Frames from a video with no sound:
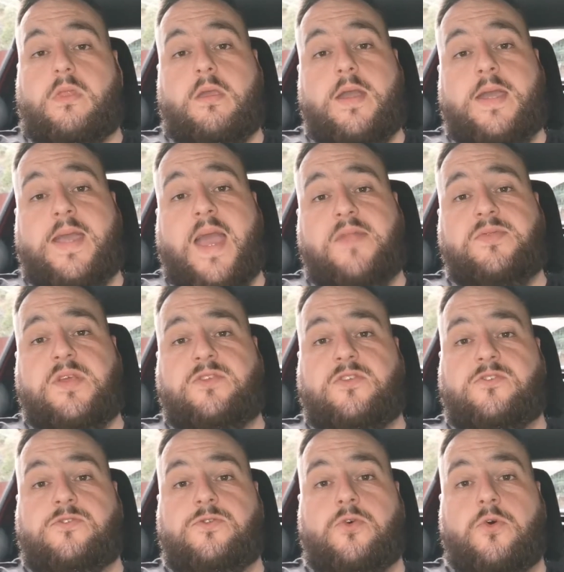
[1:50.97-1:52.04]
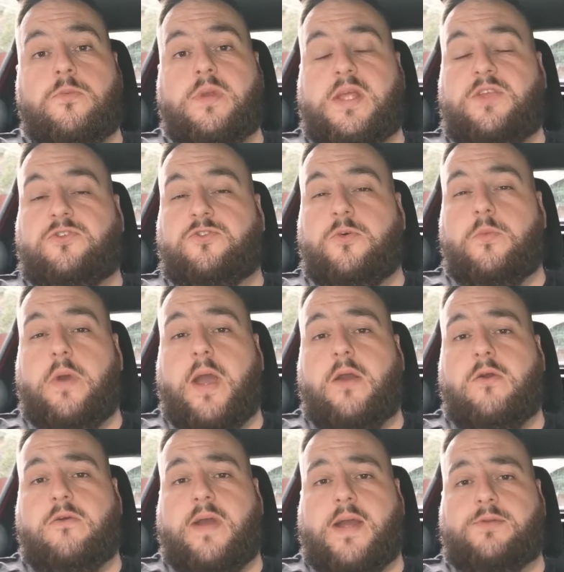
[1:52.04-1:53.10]
Again, this is normally
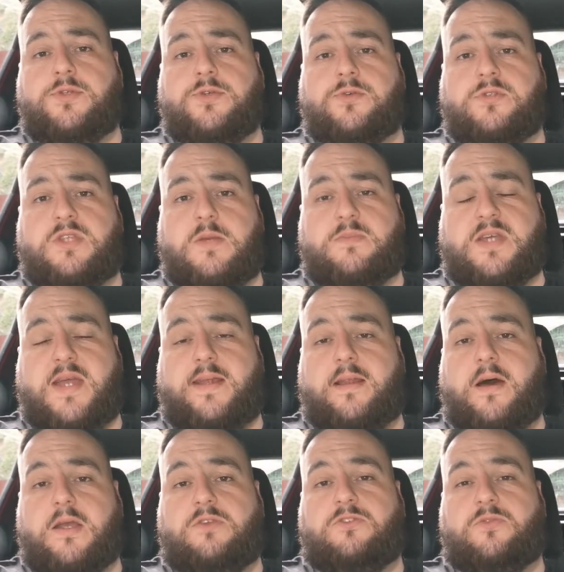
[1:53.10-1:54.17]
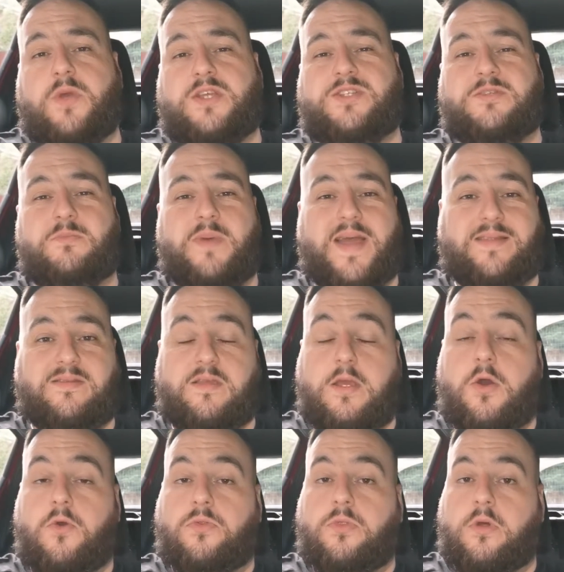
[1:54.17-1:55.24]
somewhere around your dipped headlight switch depending
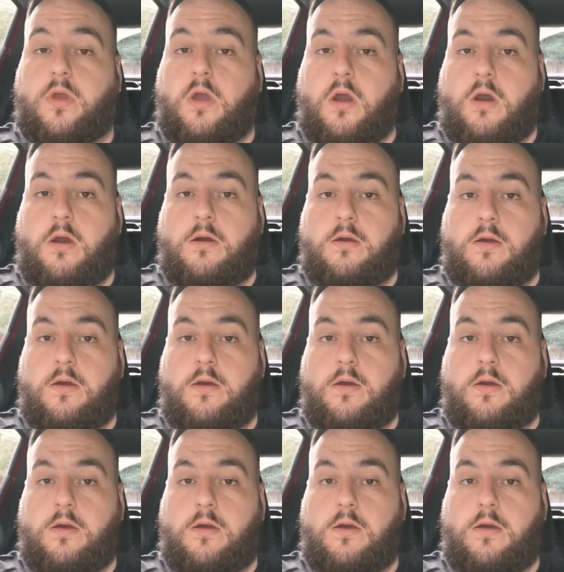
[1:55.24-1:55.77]
on the car.